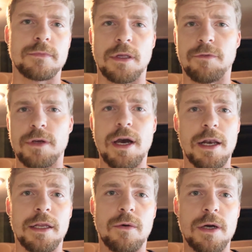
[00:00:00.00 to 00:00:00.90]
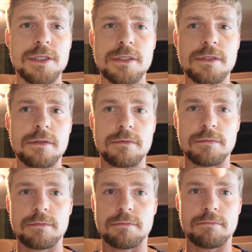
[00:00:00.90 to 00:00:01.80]
If you got any questions,
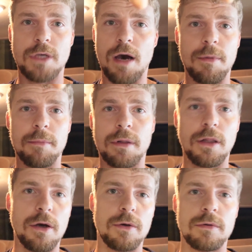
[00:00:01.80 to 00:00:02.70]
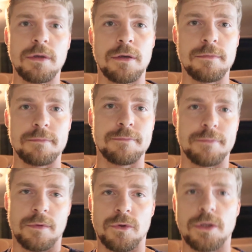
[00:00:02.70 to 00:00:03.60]
comment below.
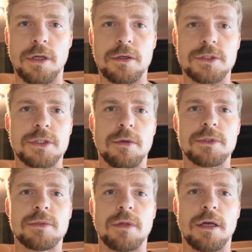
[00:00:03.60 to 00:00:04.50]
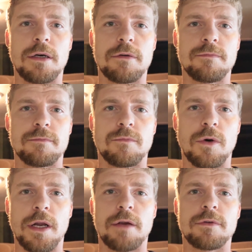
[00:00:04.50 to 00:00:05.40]
You know, just show me some love,
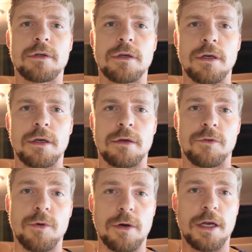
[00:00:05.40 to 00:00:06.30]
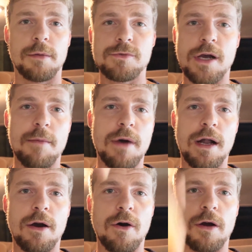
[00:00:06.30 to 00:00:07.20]
whatever. If you want to come drive my
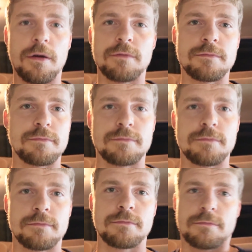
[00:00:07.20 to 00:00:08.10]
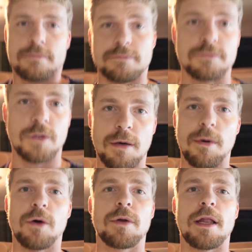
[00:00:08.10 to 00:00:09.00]
car, come
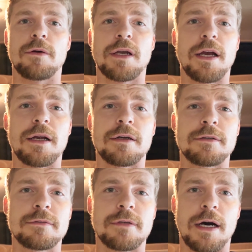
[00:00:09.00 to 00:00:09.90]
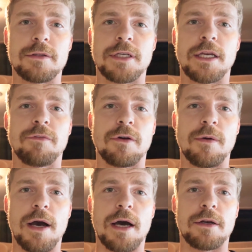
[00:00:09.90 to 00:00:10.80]
on, I don't care. I'll take you for a
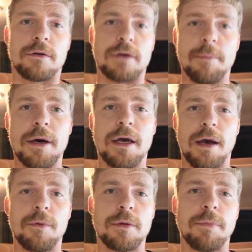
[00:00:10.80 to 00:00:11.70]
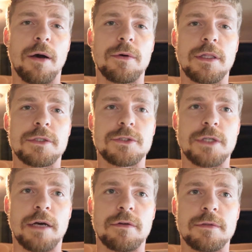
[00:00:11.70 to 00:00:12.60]
ride, or I really probably would let you
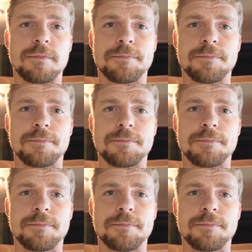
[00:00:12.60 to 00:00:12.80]
drive it.